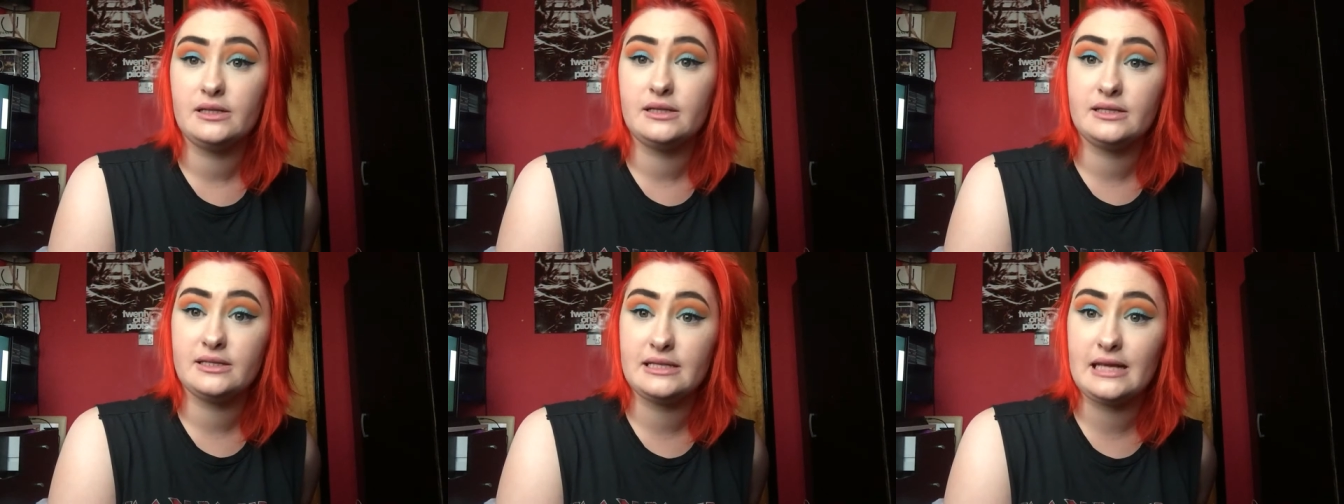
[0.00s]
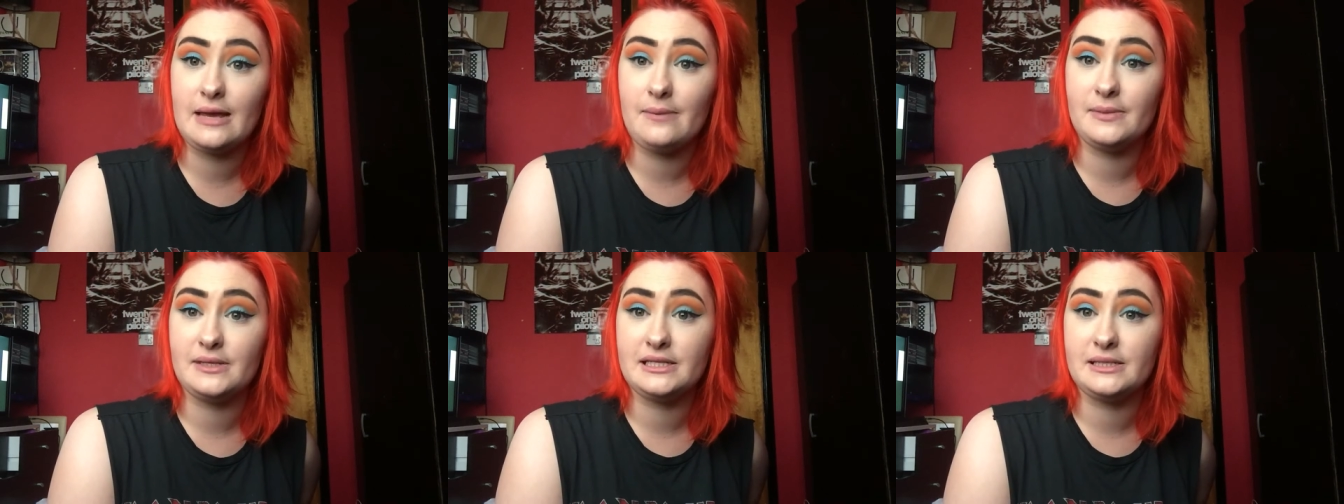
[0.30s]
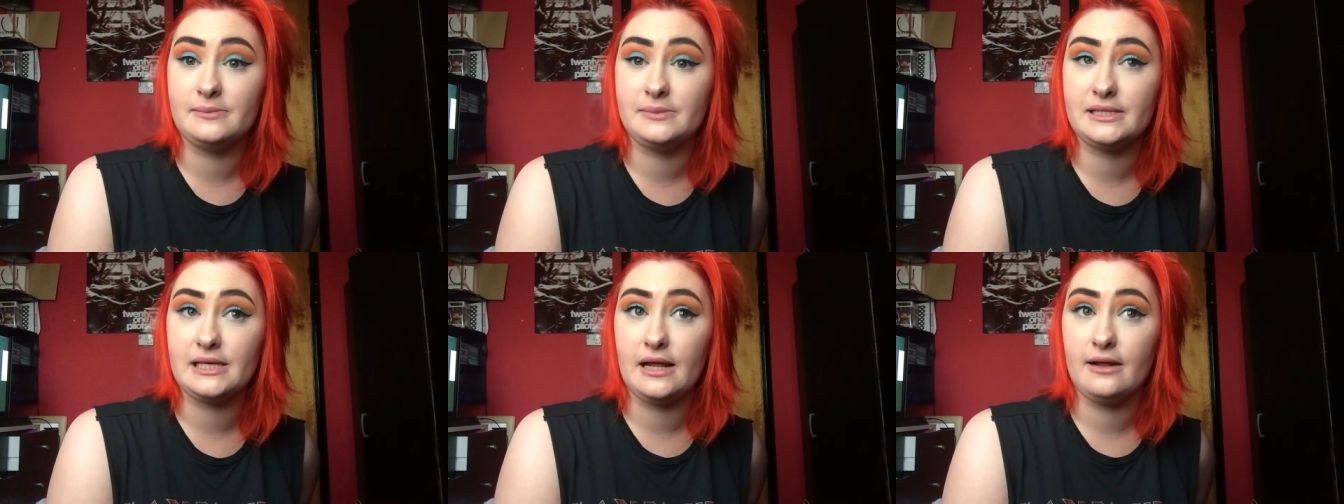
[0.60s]
same
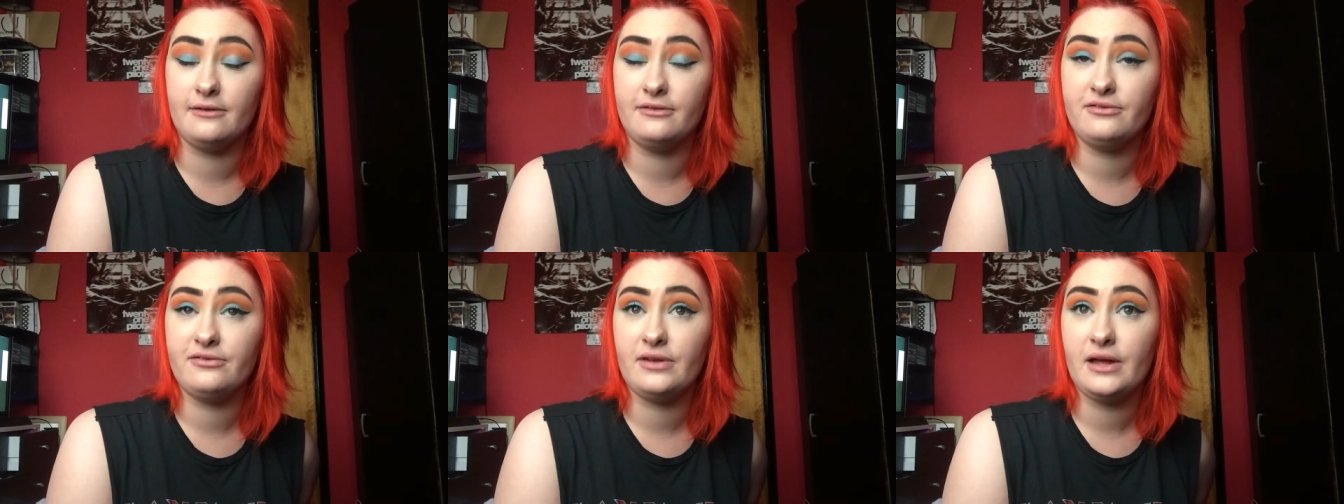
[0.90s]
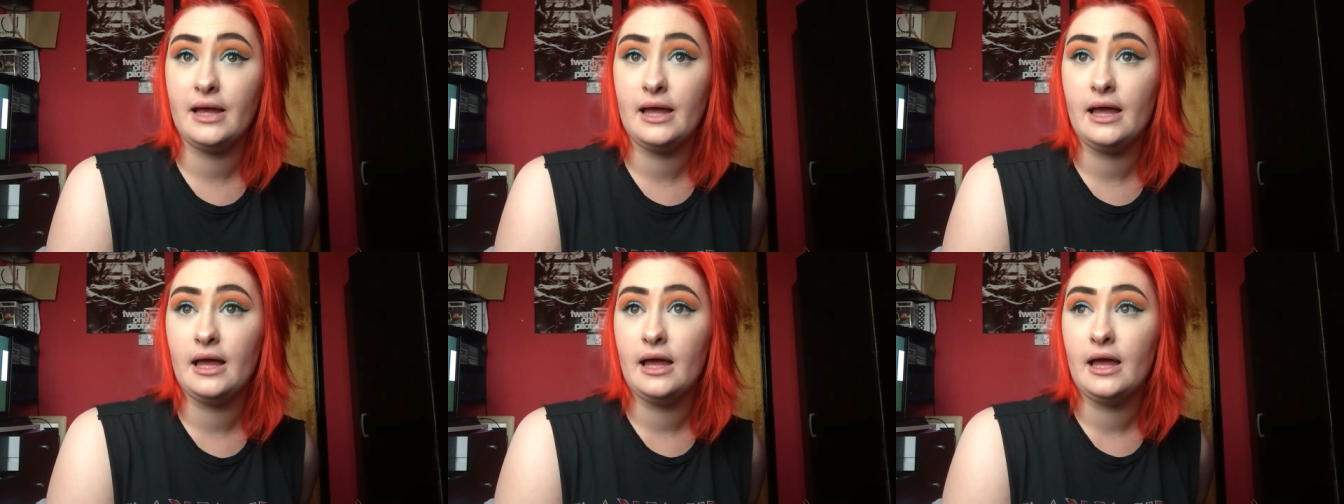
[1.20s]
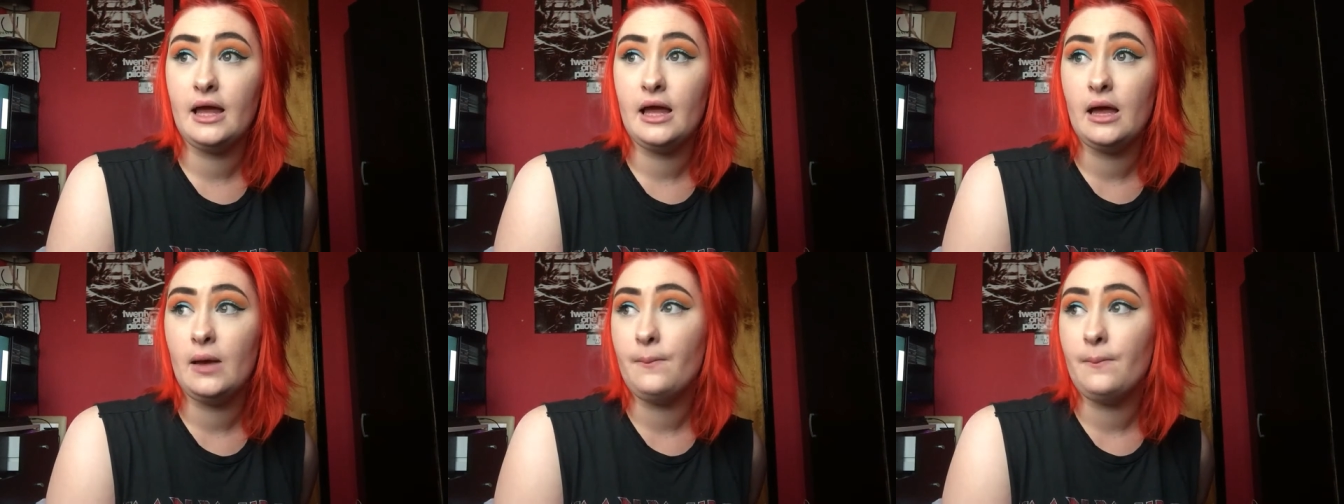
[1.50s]
as himself,
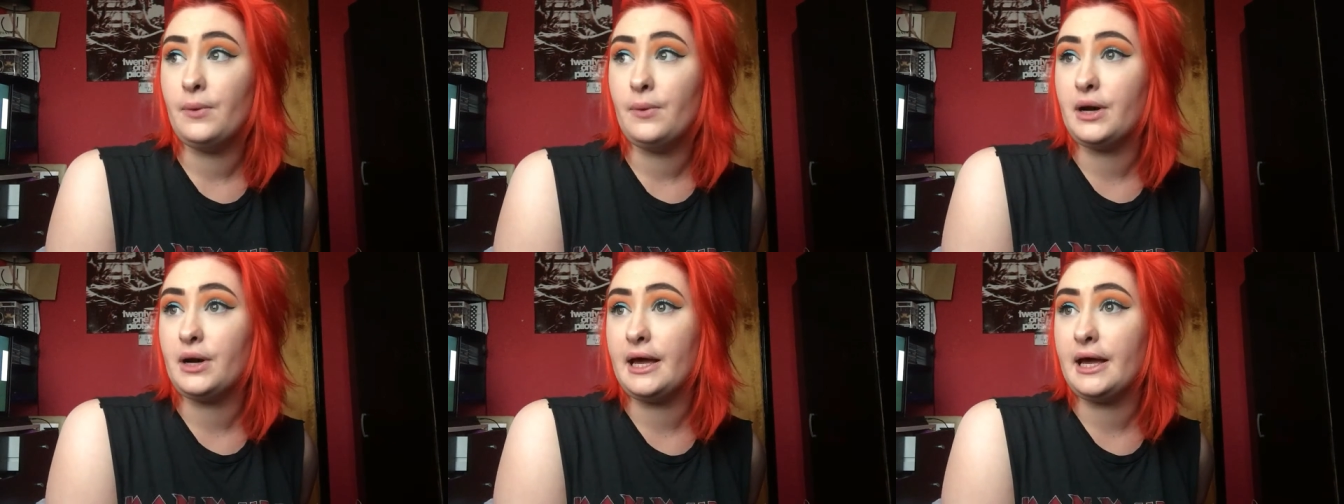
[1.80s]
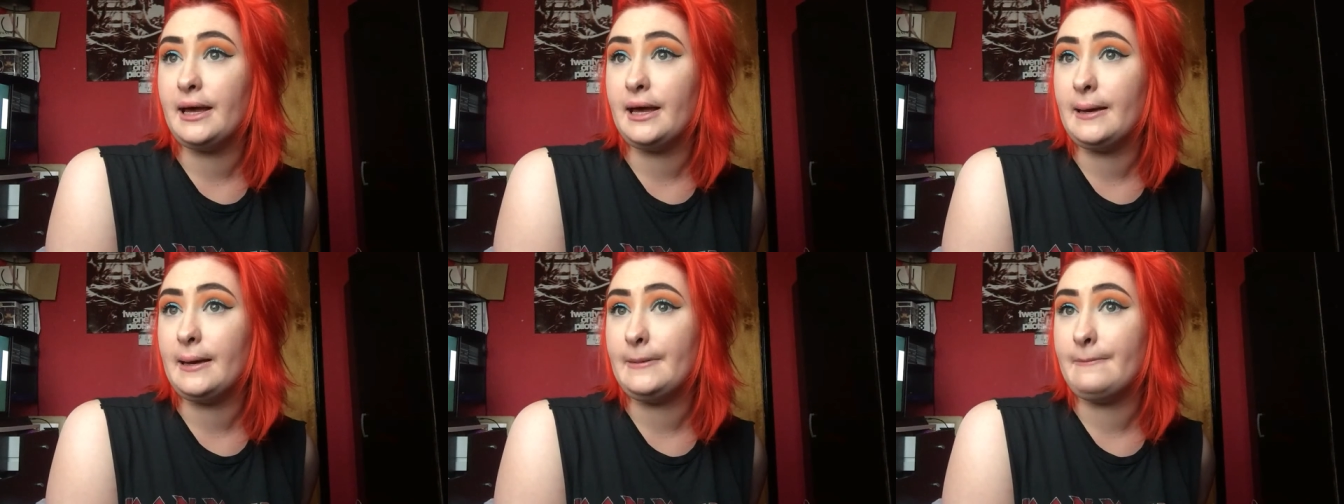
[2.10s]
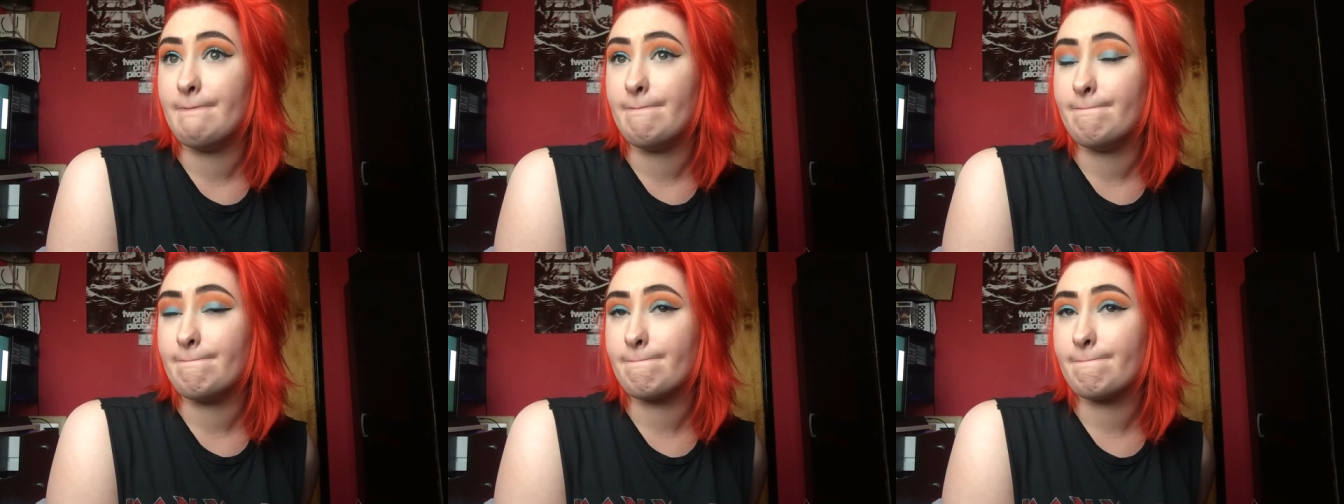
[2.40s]
but
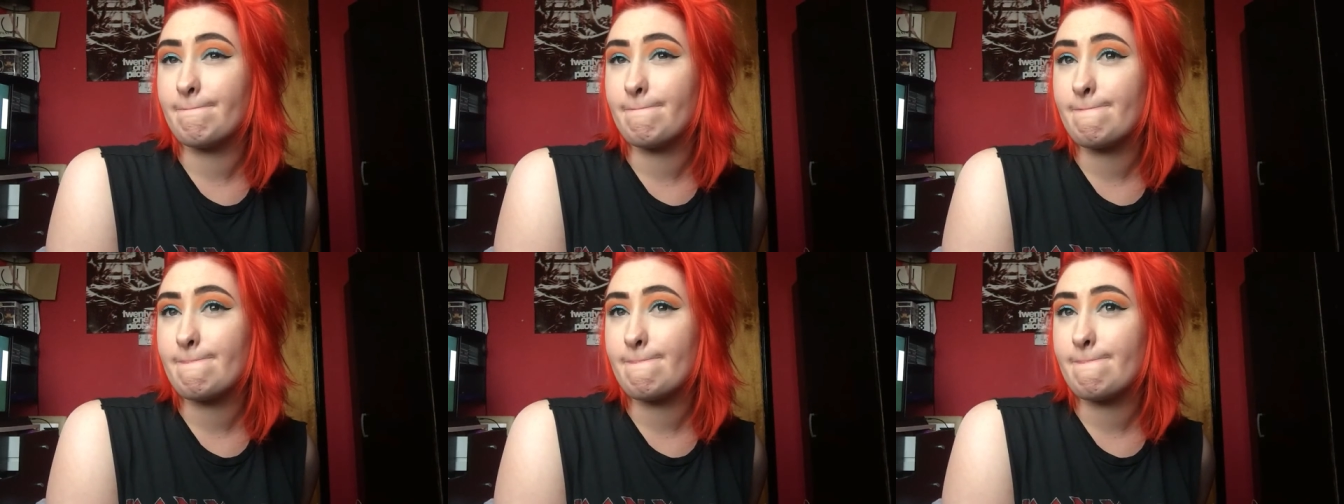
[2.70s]
um,